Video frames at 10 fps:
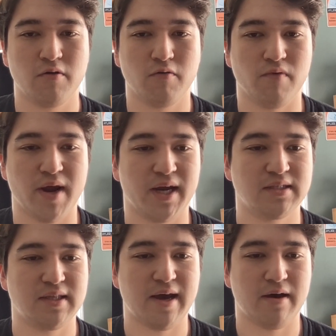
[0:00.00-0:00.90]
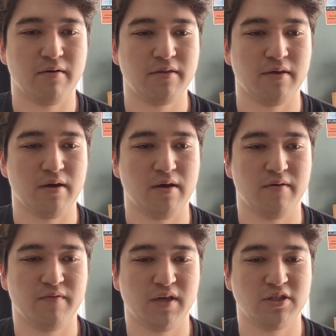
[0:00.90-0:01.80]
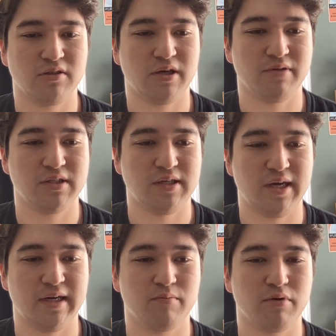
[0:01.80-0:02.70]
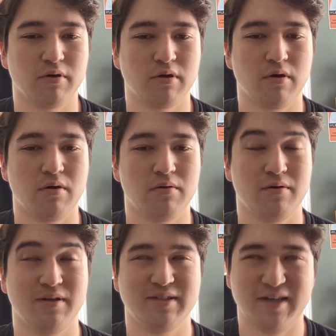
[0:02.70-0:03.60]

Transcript: ranks the health of each liquid staking protocol,